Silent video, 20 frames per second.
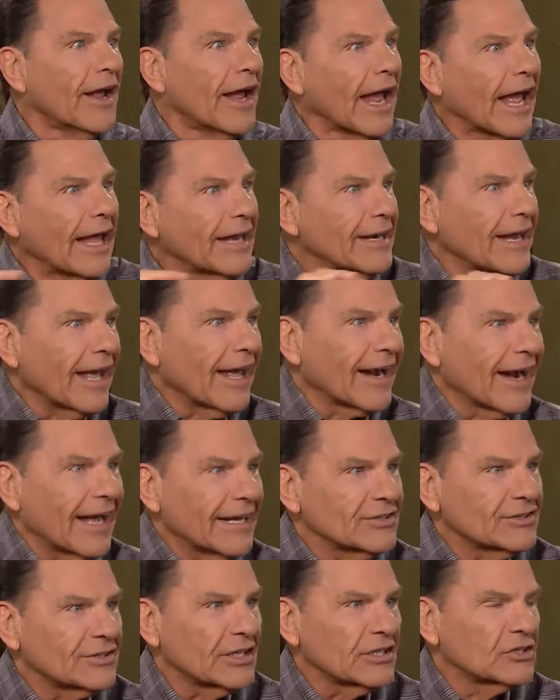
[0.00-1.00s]
And, and
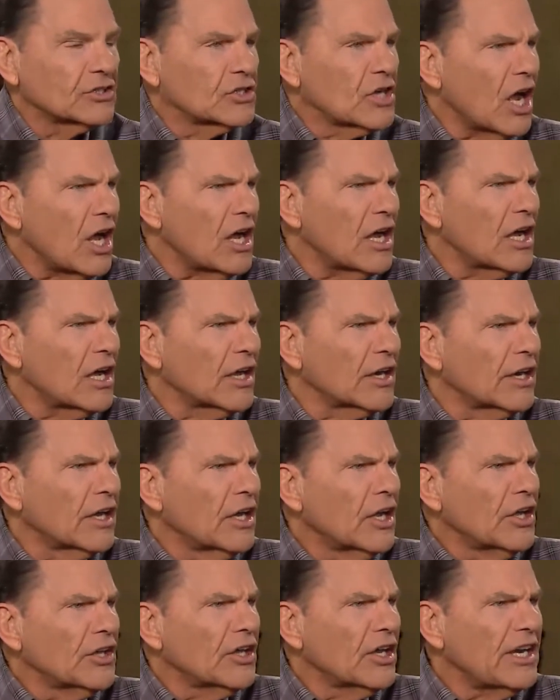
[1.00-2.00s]
I said, John,
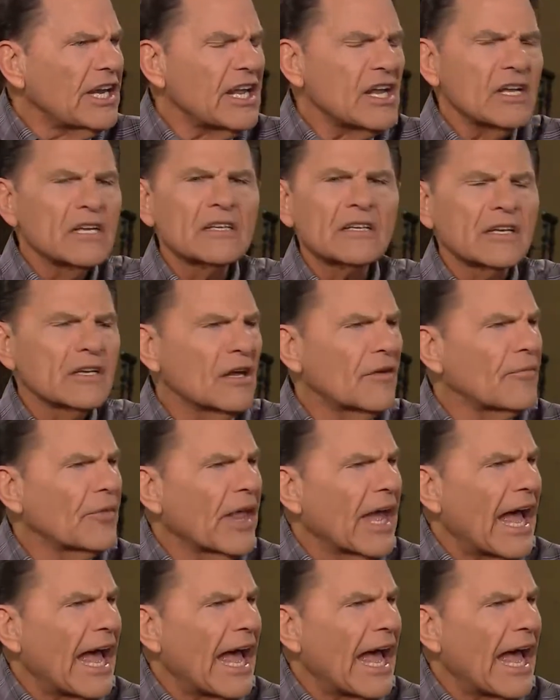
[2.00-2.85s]
you need to